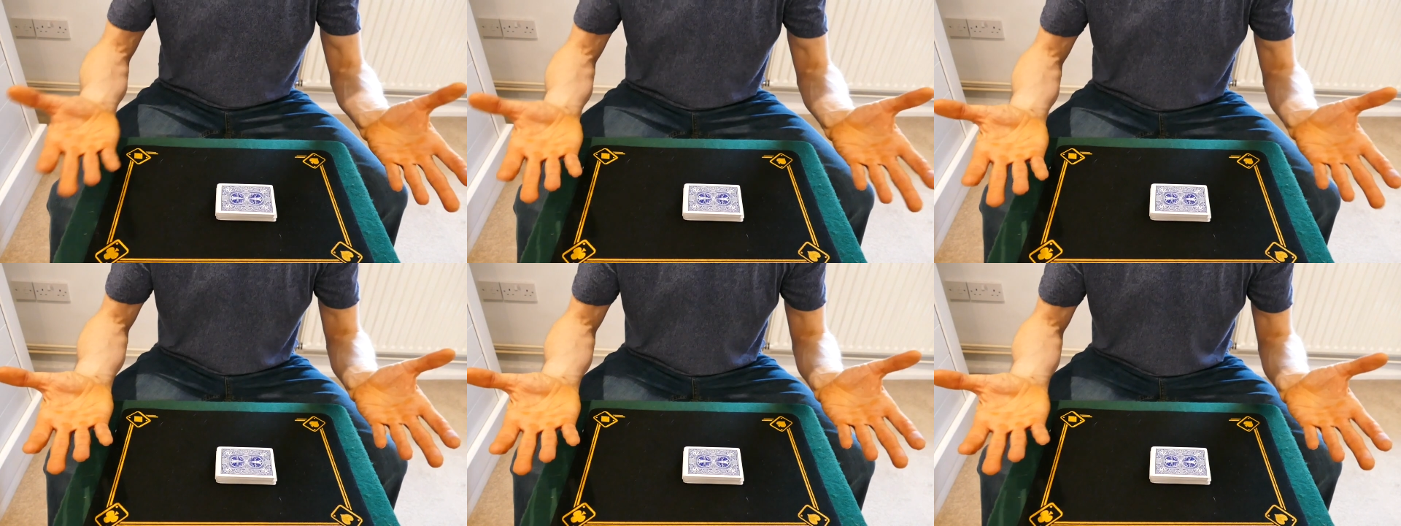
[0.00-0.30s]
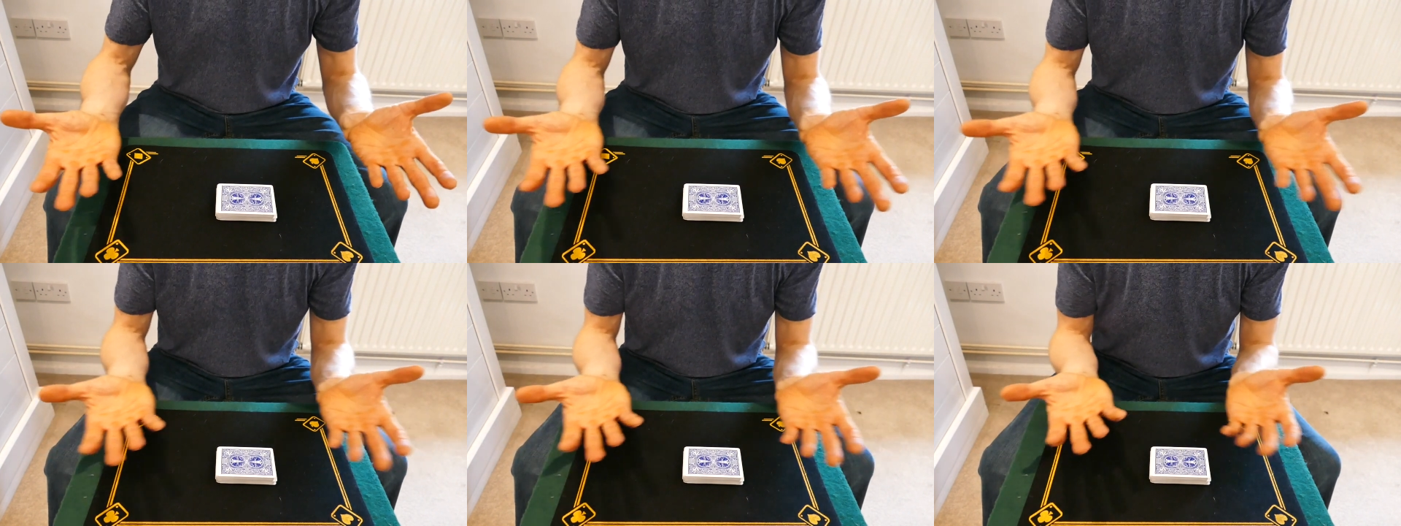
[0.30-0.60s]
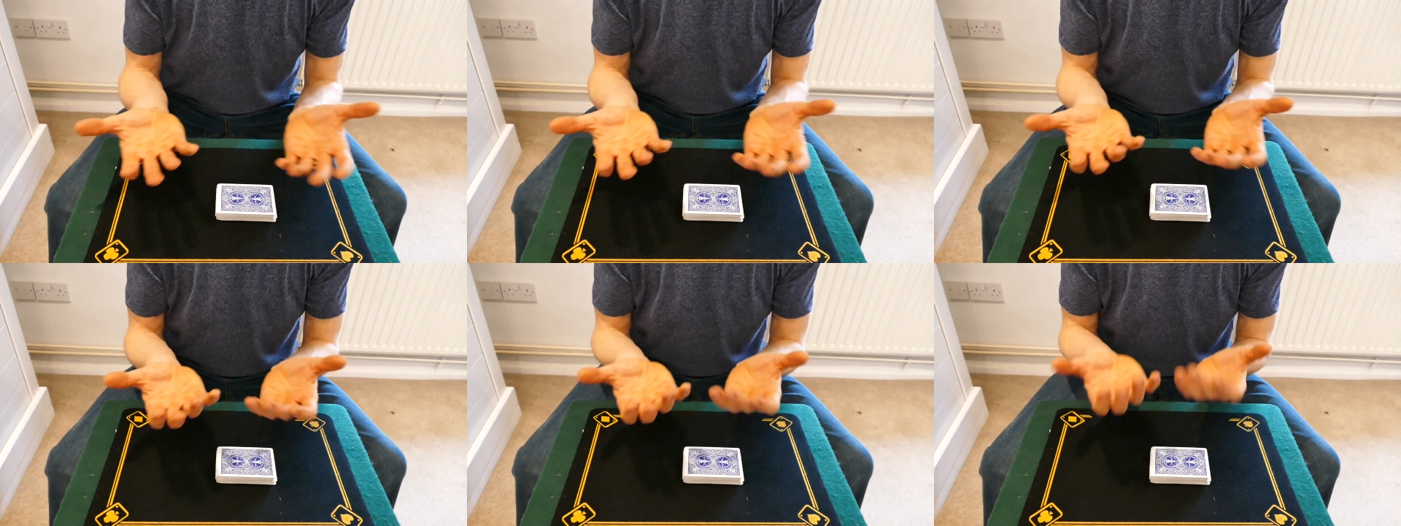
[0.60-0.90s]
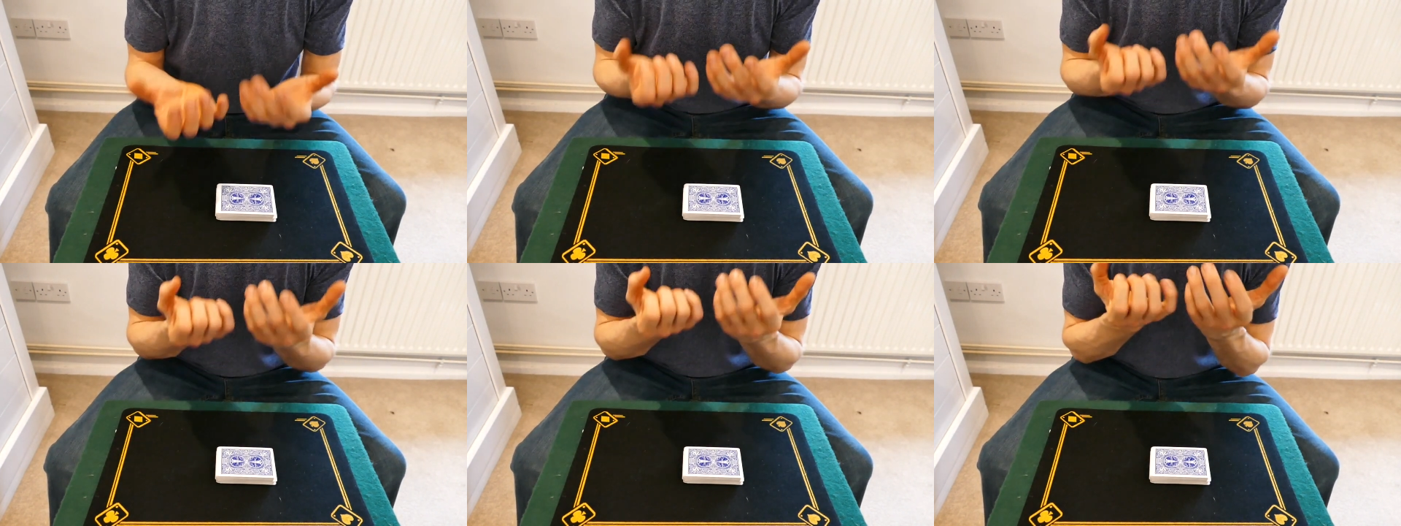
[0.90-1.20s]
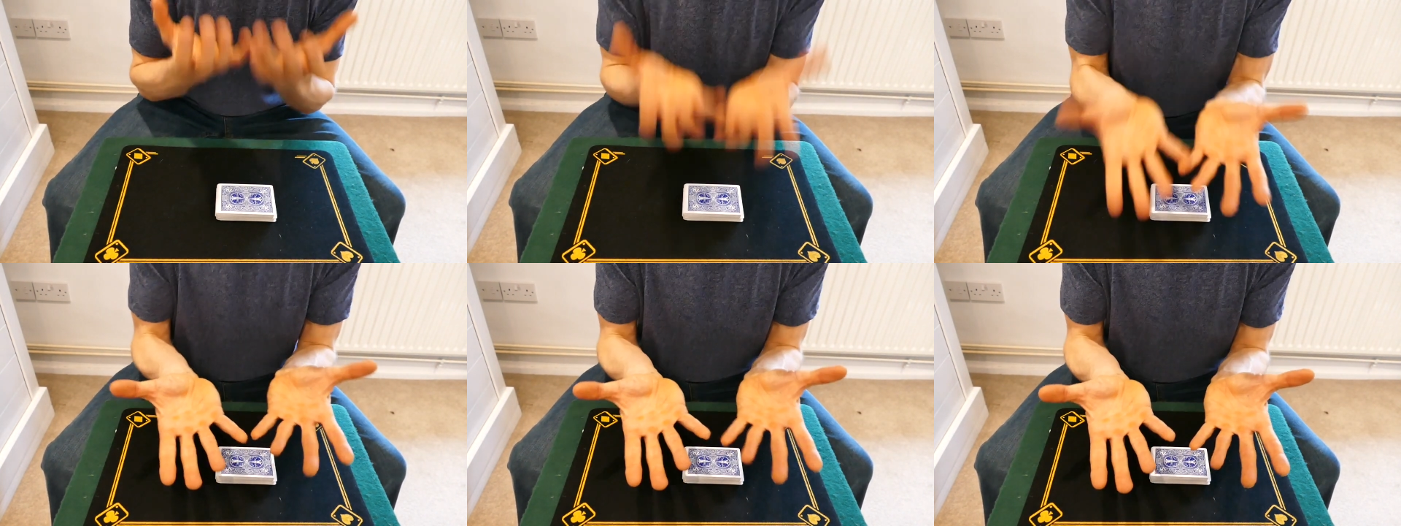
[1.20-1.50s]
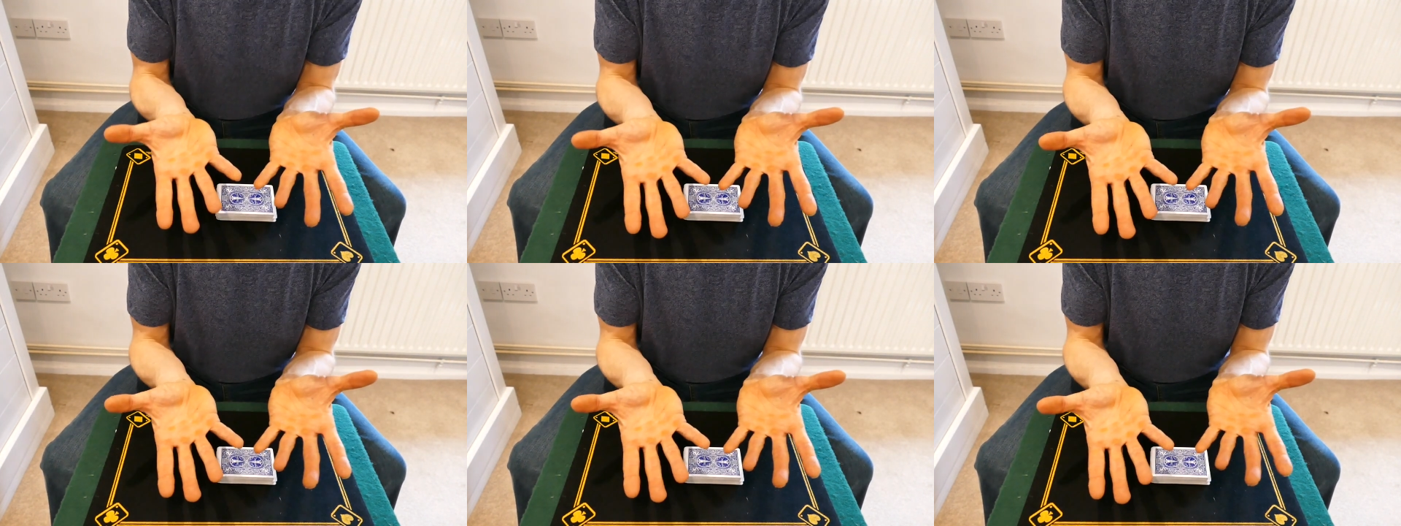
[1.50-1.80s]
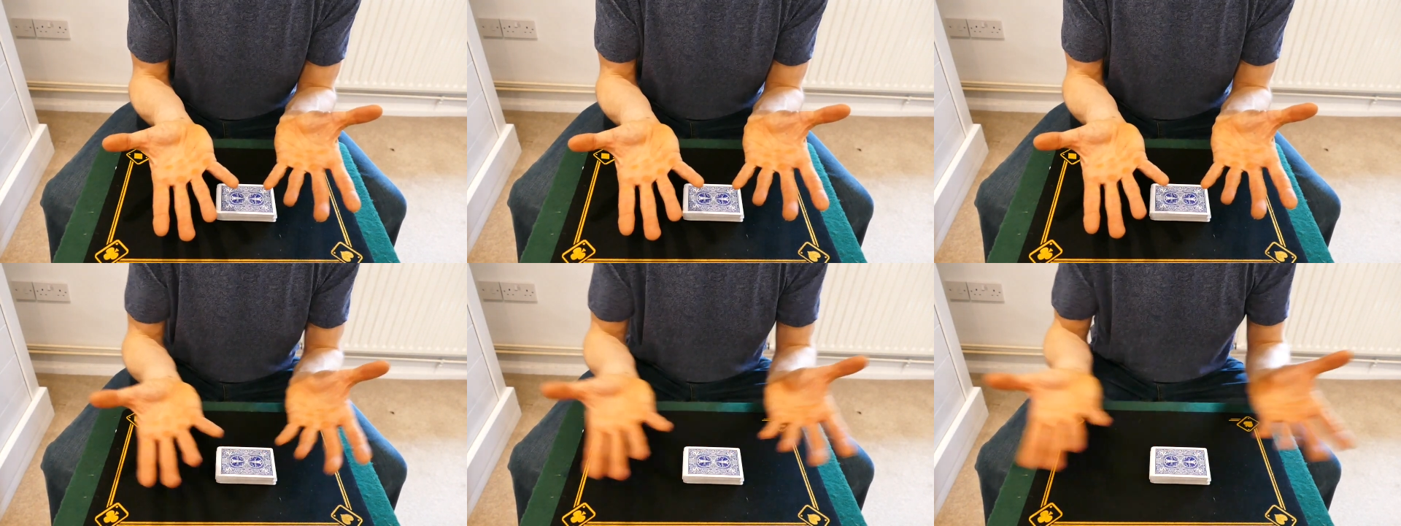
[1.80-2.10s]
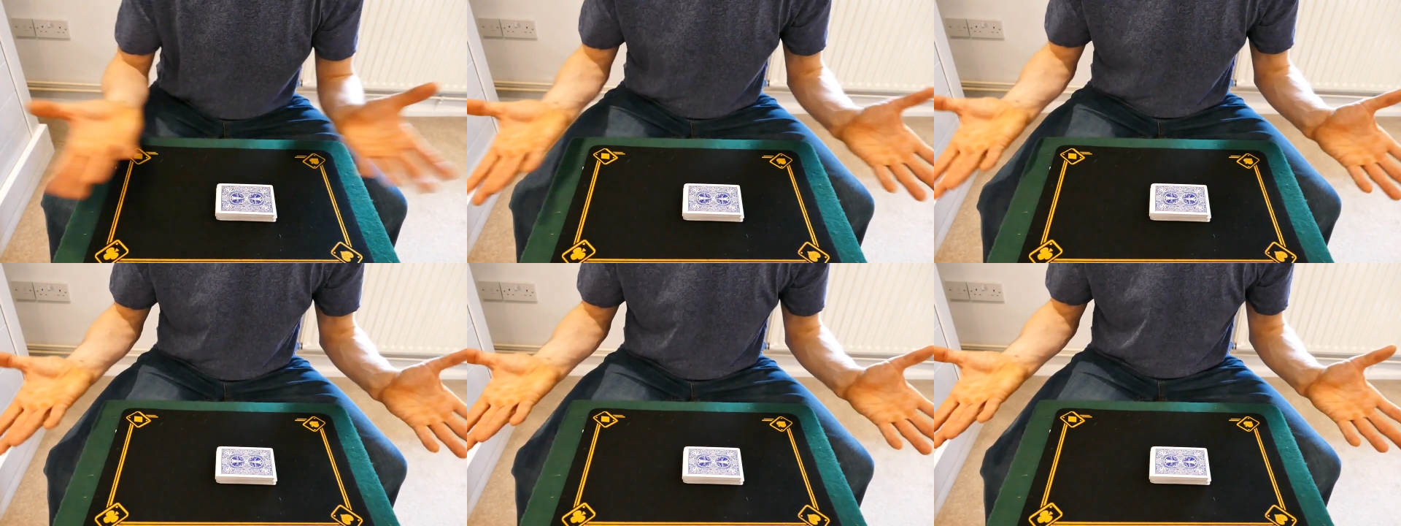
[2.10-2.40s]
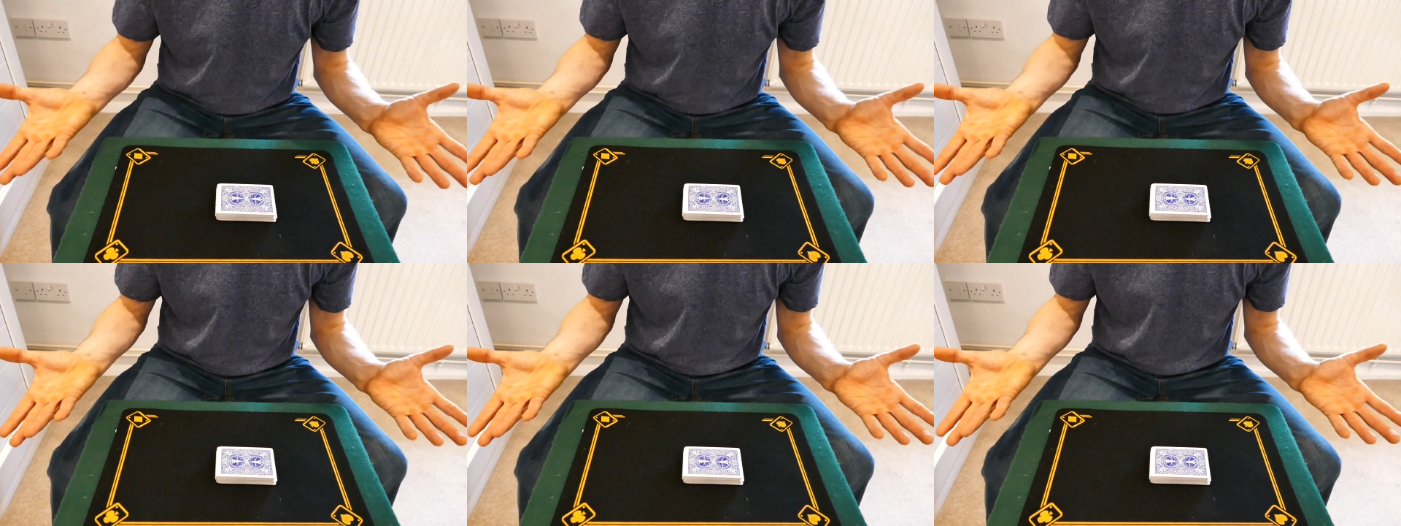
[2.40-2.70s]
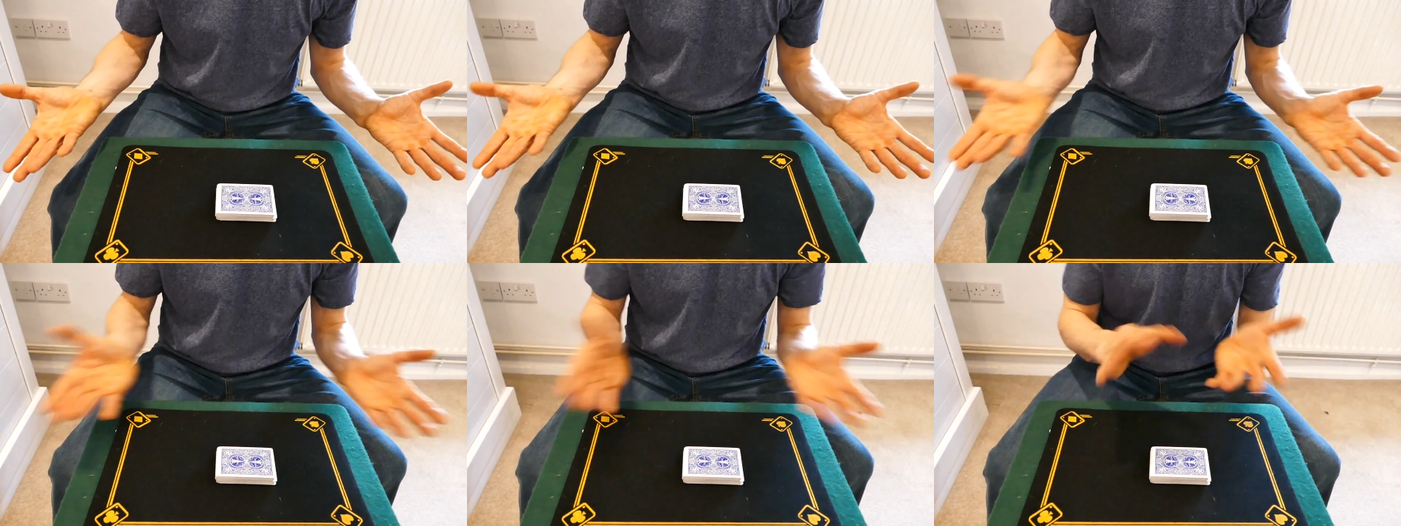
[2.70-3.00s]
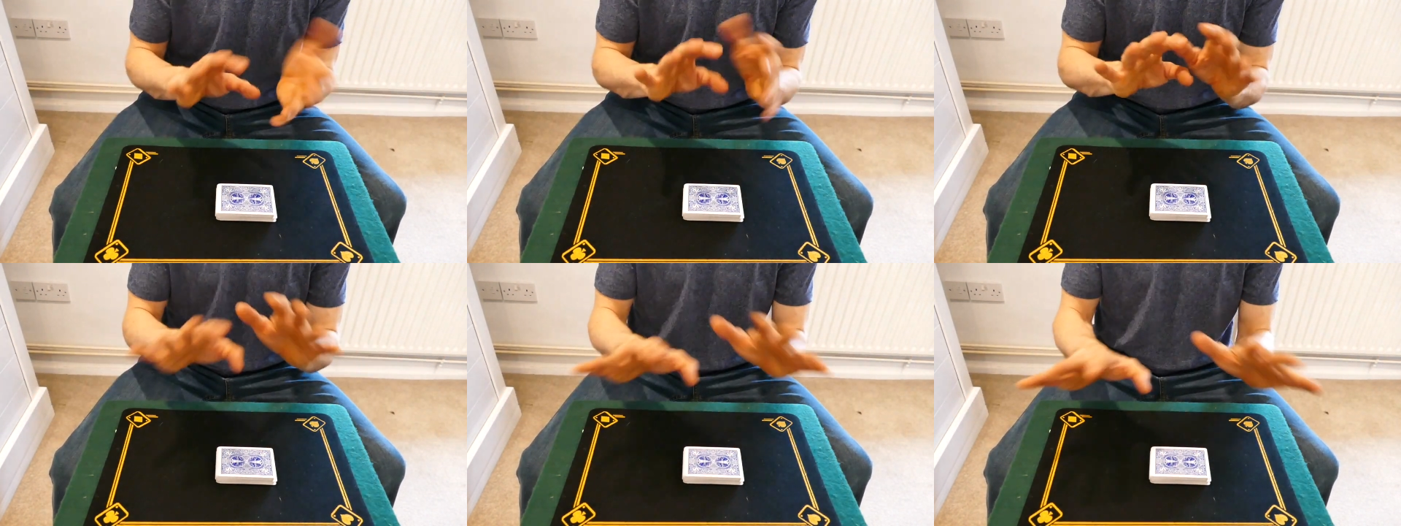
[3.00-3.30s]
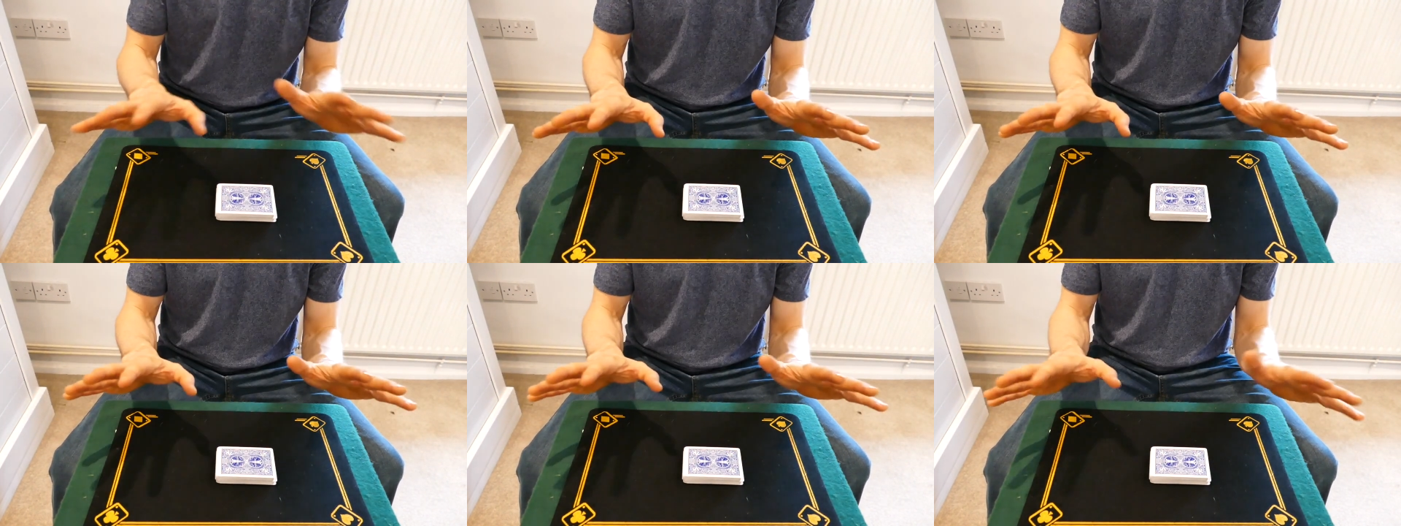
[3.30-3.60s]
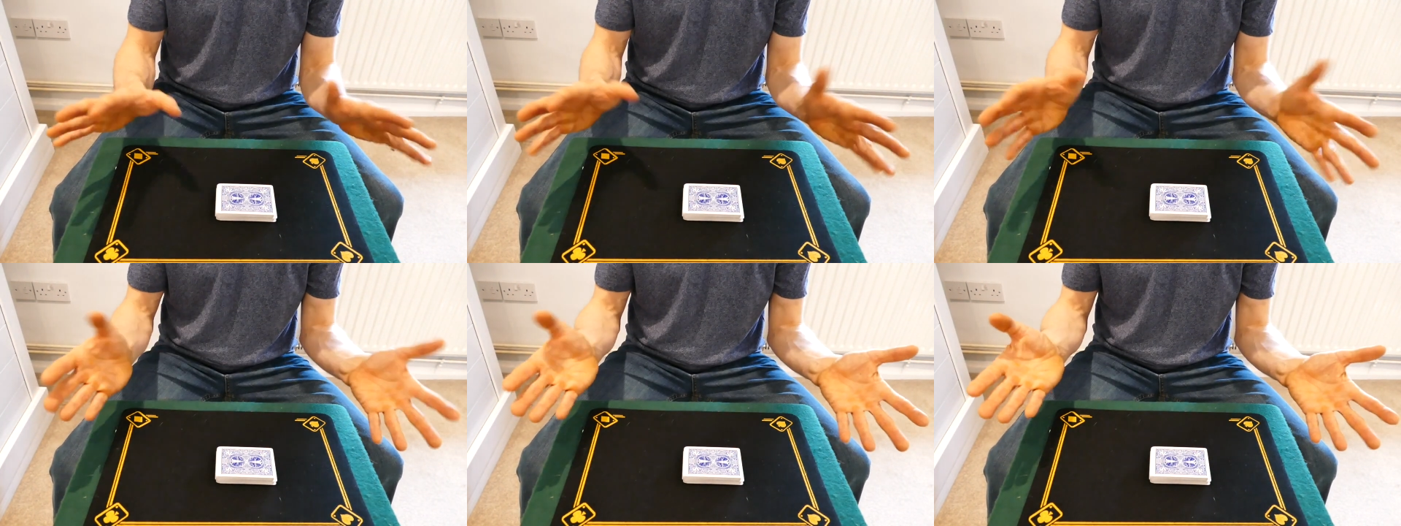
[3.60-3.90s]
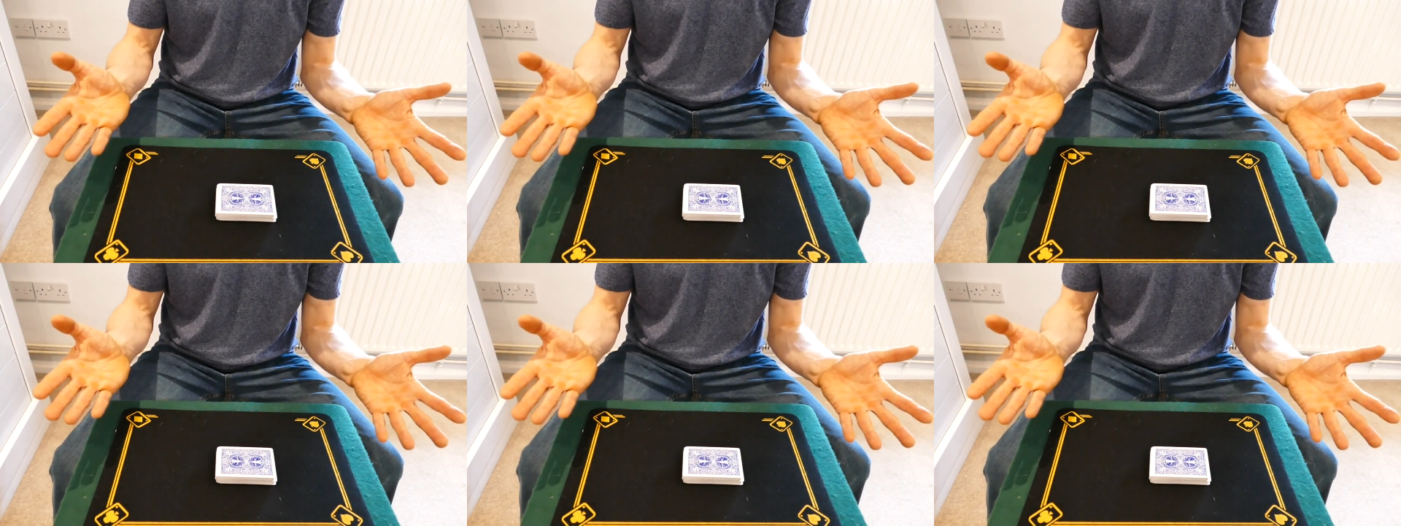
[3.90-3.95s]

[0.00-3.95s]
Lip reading: Nobody's mouth can be seen.